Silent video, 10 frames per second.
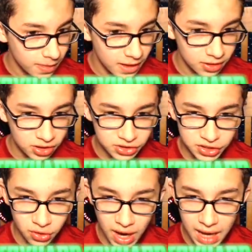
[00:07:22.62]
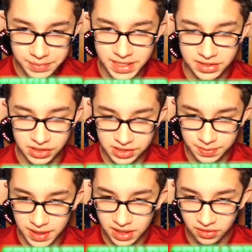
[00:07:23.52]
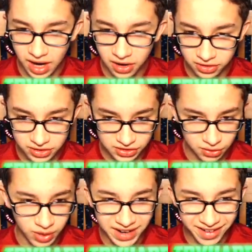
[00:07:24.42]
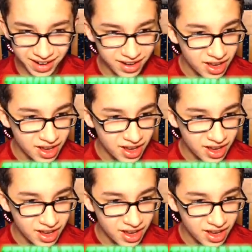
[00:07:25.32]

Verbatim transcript: He looks so happy, he's just spinning around, so why not?